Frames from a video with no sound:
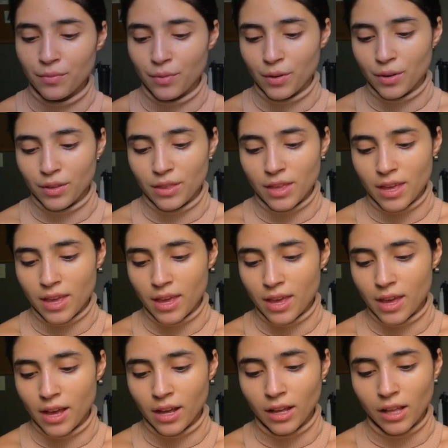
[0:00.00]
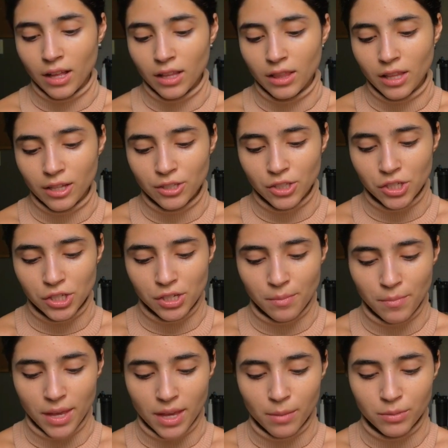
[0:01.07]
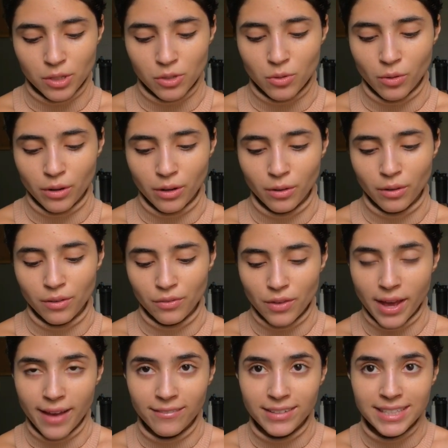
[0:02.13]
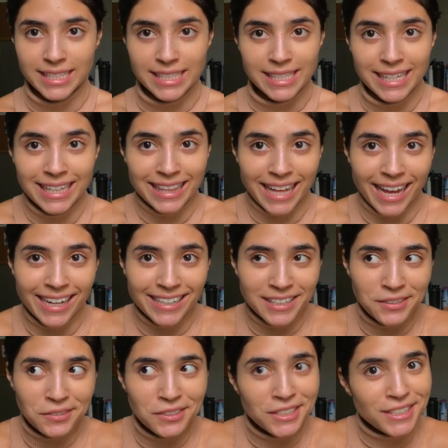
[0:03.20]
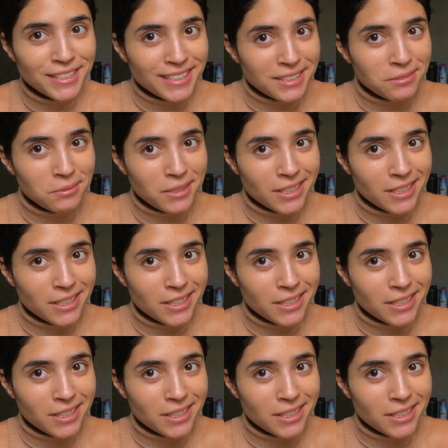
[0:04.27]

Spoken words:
for the lunch makeup tutorial. If you haven't seen that, you should,